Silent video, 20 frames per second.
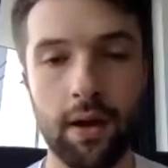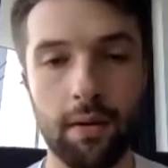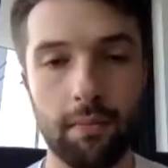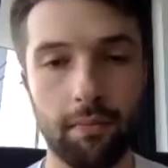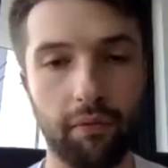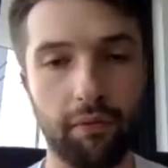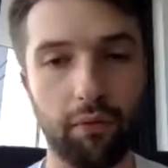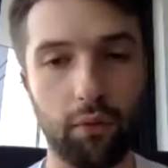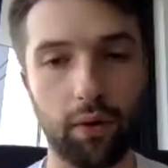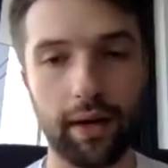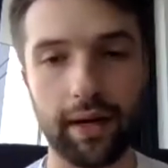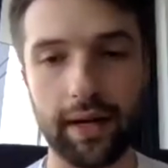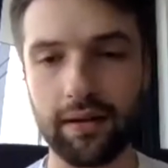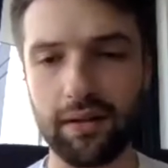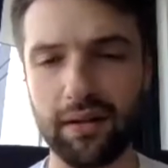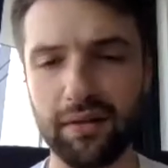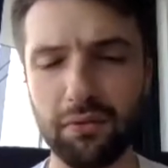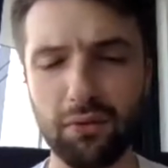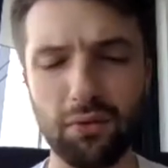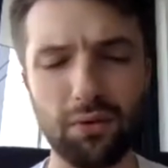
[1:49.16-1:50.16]
beforehand.
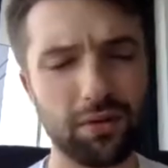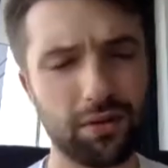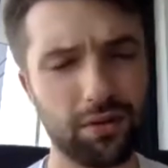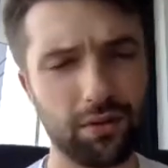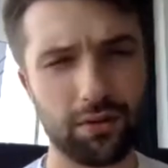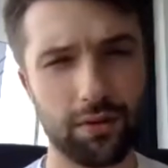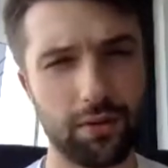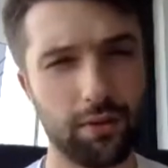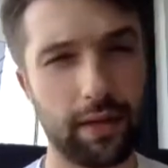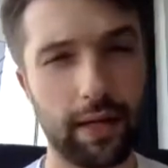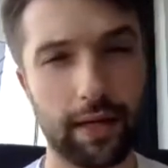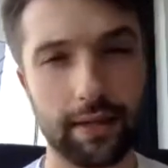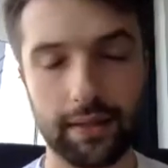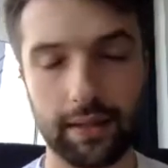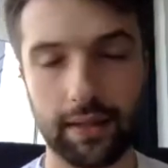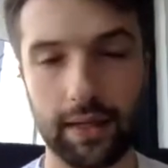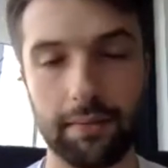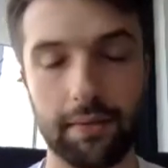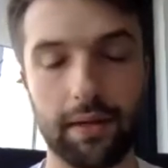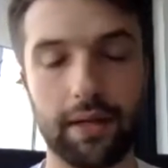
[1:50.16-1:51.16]
Of course, there's new guys that
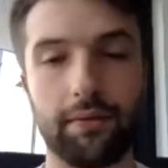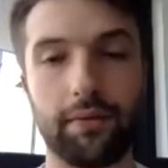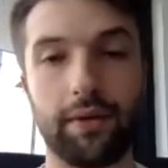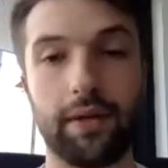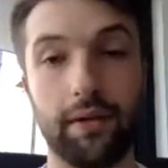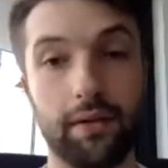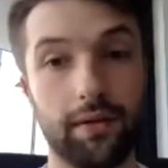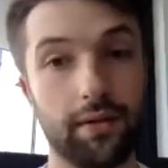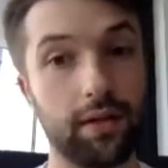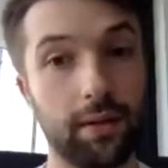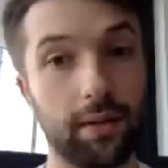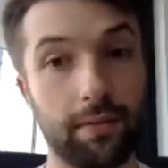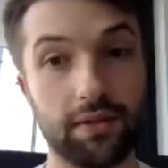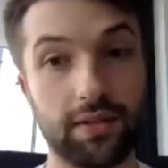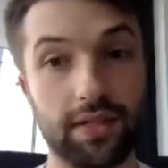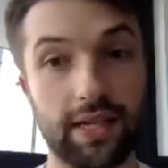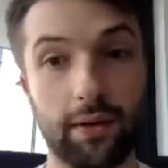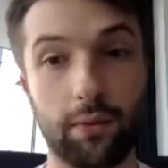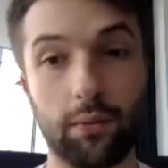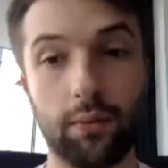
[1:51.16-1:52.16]
come in every year. Talk about
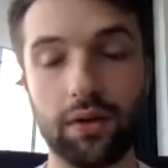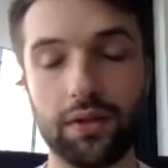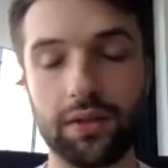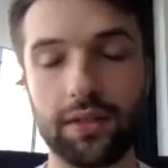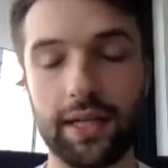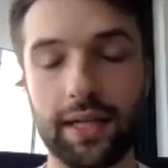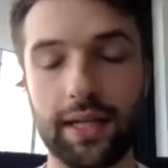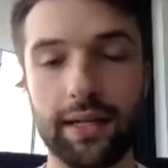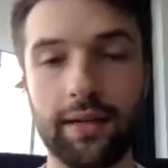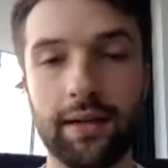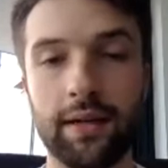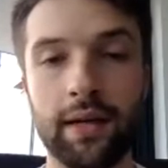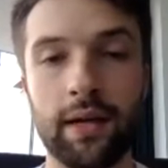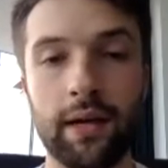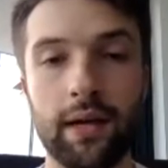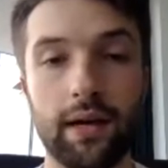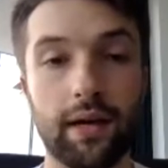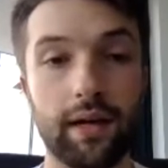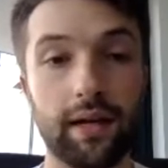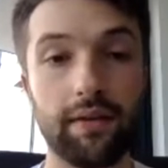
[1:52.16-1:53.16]
Zach Wilson,
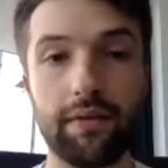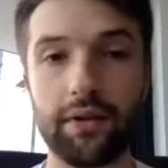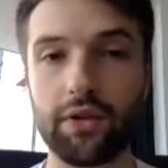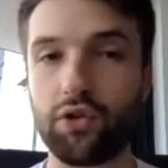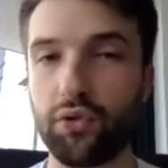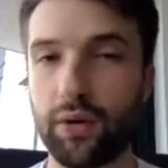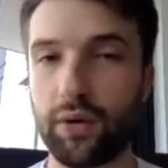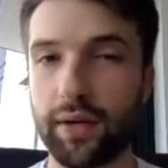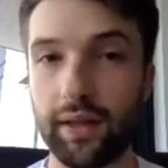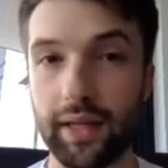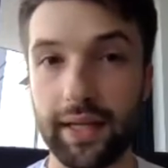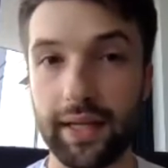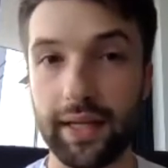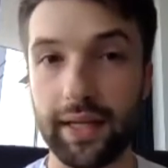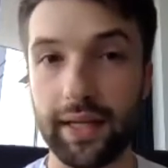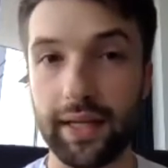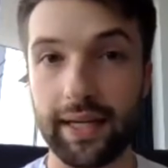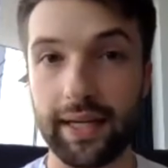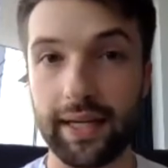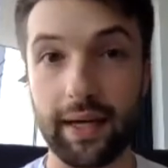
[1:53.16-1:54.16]
even Trey
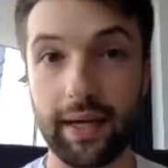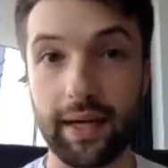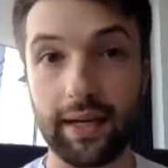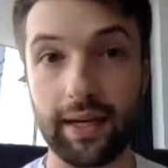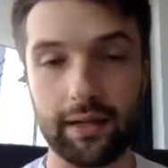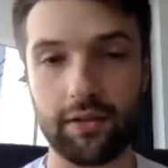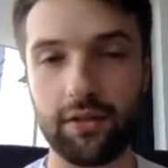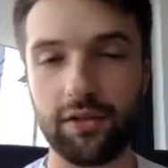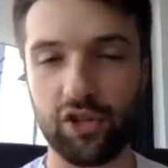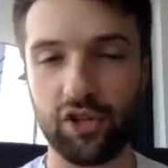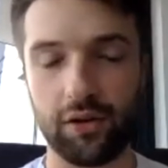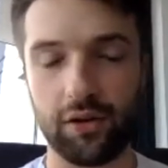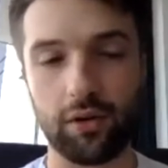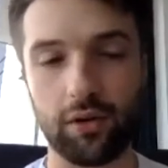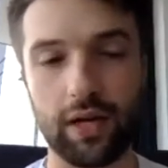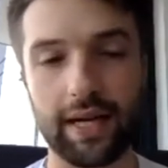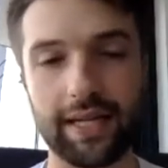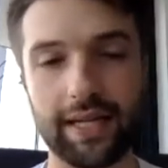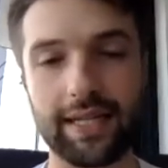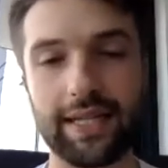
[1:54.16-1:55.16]
Lance. We had a general
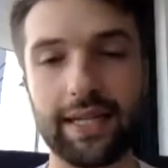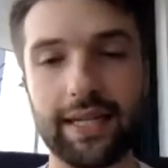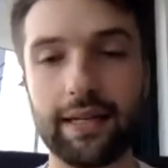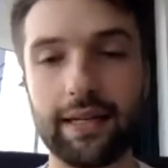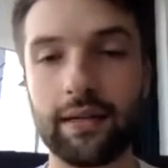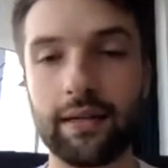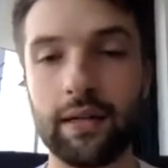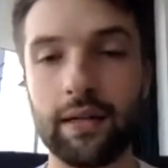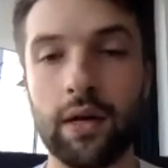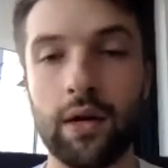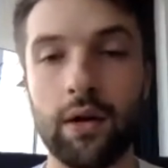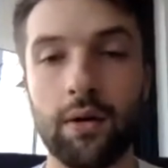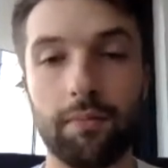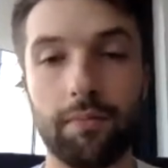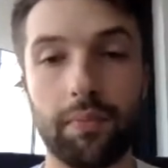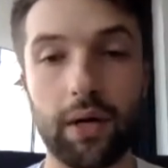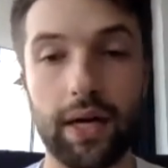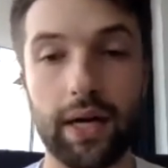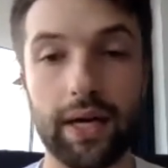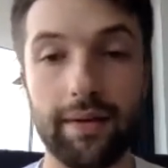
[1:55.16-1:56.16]
idea,
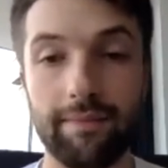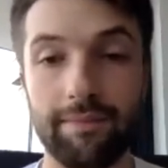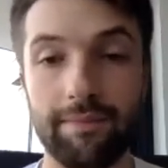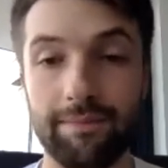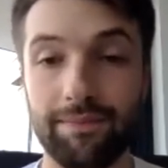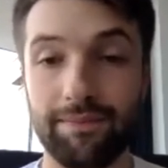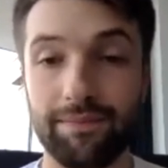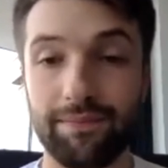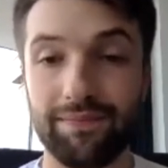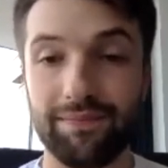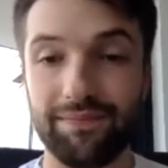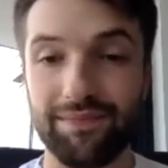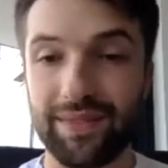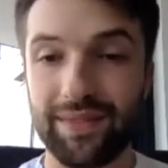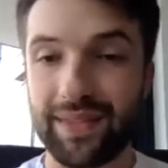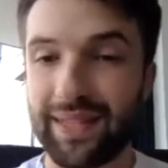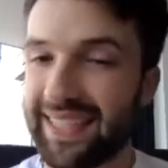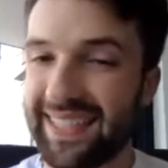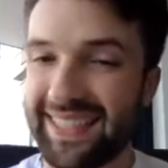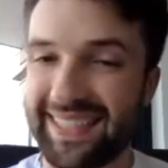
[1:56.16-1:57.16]
but
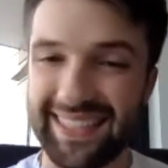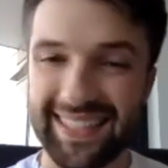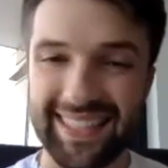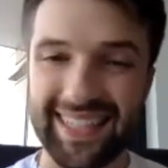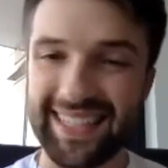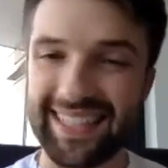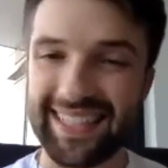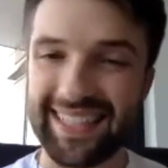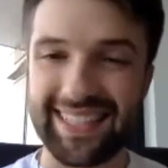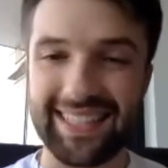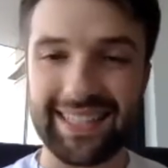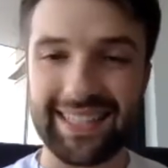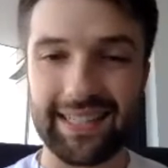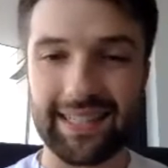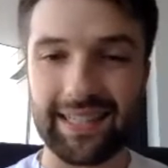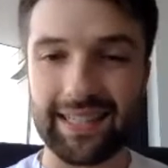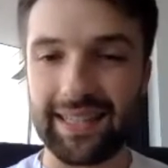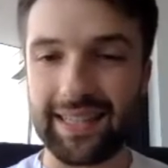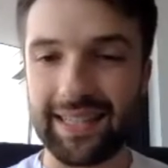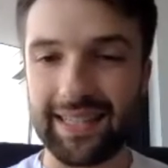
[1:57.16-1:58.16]

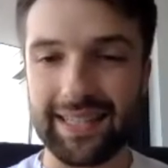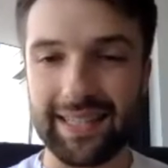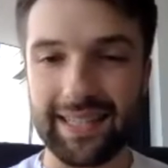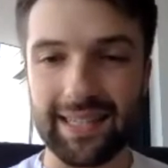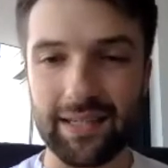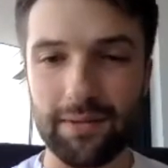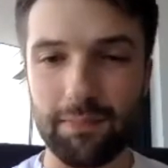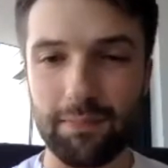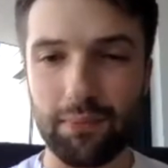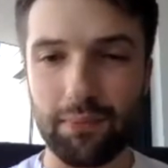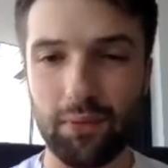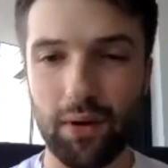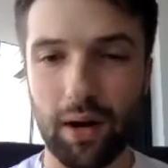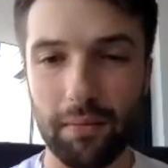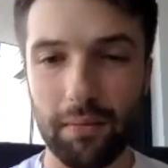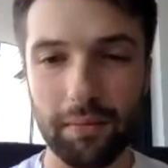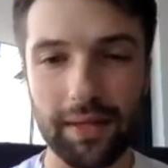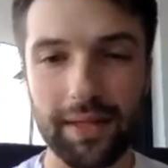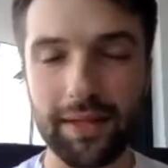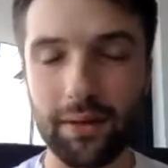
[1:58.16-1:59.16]
this is
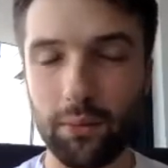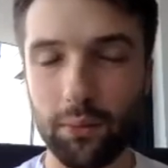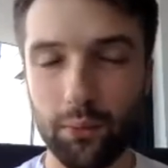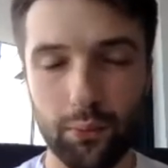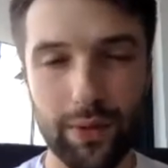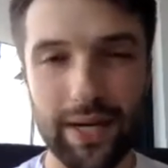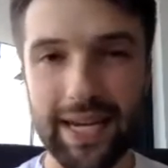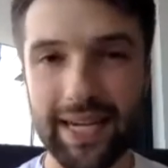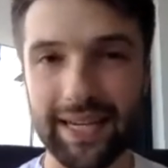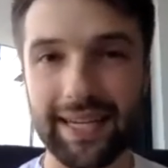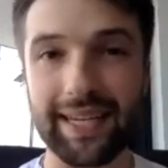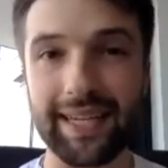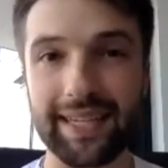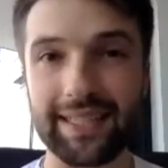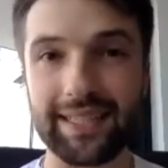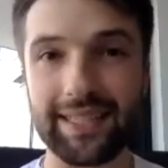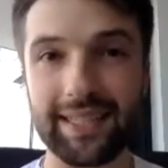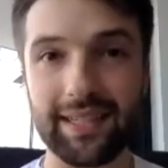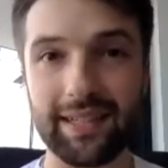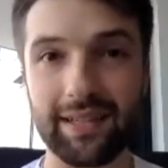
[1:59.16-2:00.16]
probably the
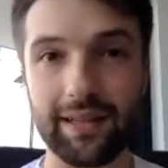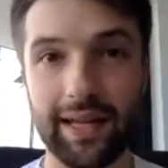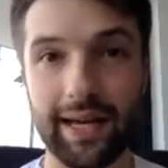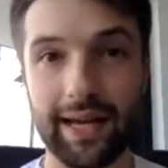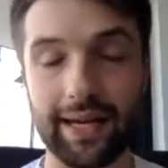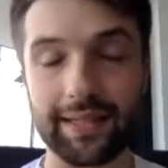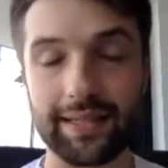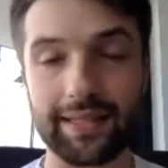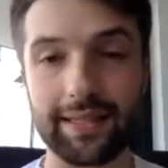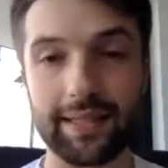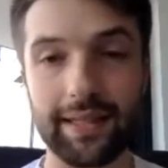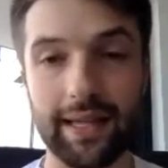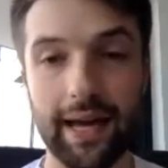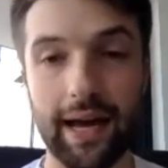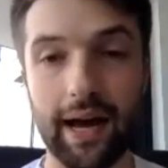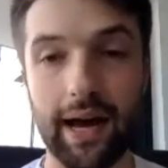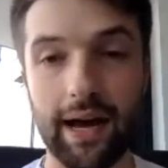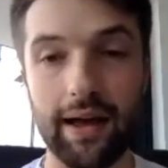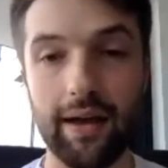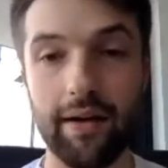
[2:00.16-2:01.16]
weakest class
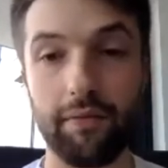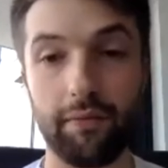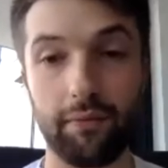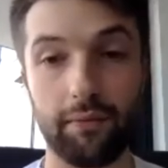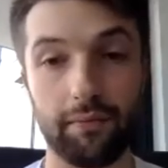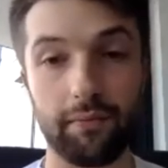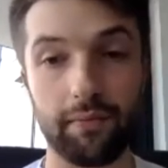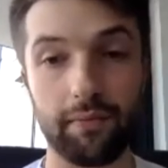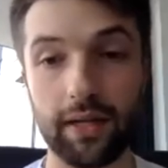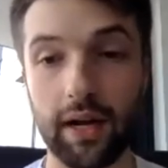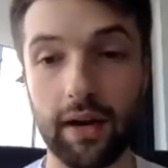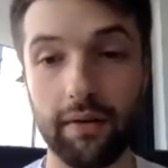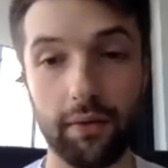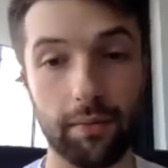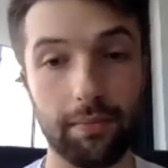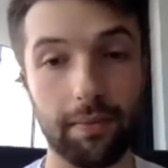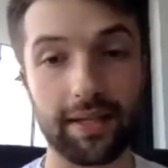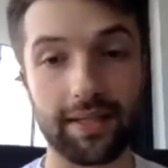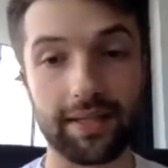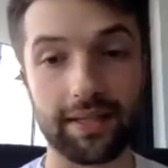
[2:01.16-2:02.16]
that I have
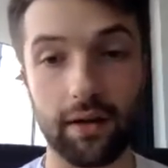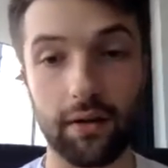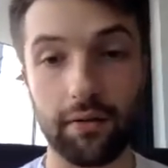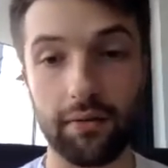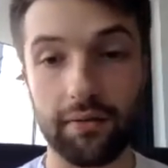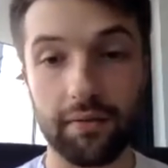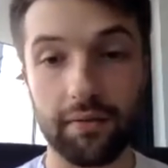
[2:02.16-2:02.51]
covered myself.